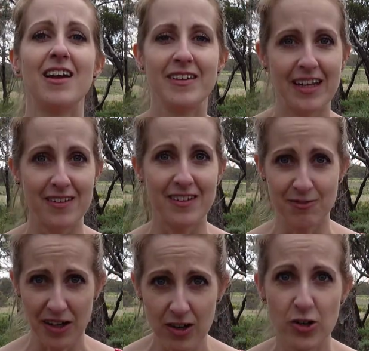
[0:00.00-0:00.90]
Now, there
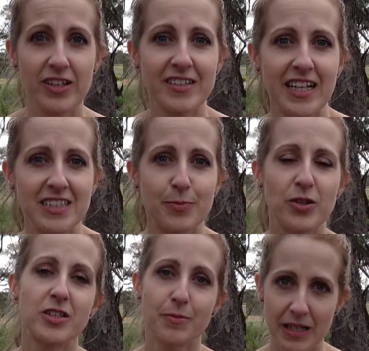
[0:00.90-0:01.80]
are only 10 spots,
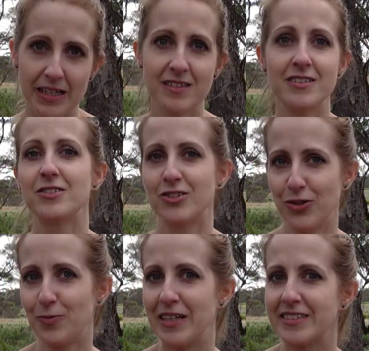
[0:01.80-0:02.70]
so please don't
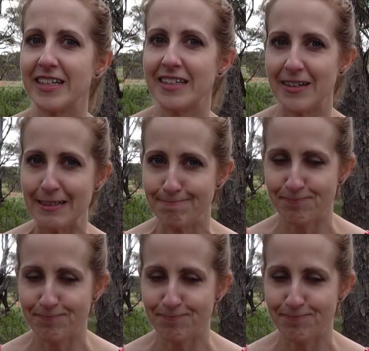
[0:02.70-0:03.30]
waste any time.